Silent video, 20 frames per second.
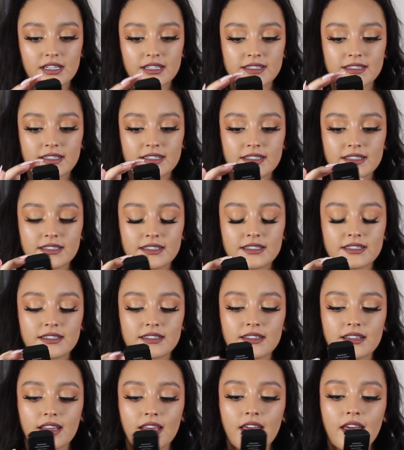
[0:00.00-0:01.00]
This
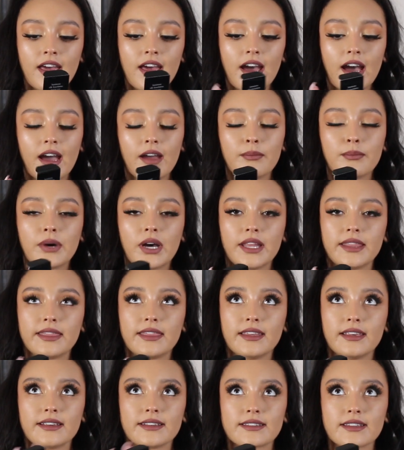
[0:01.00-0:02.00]
is, I
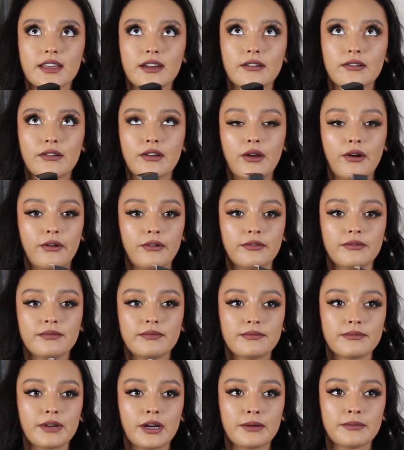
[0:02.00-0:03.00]
bought this, I don't know,
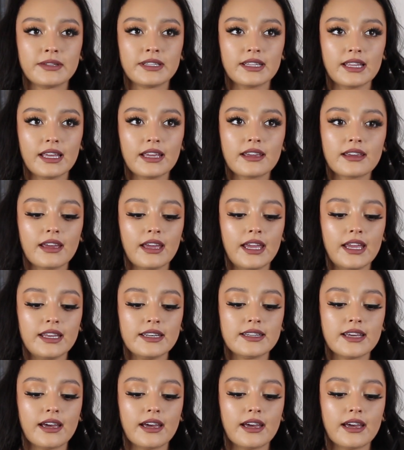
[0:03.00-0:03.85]
probably like 8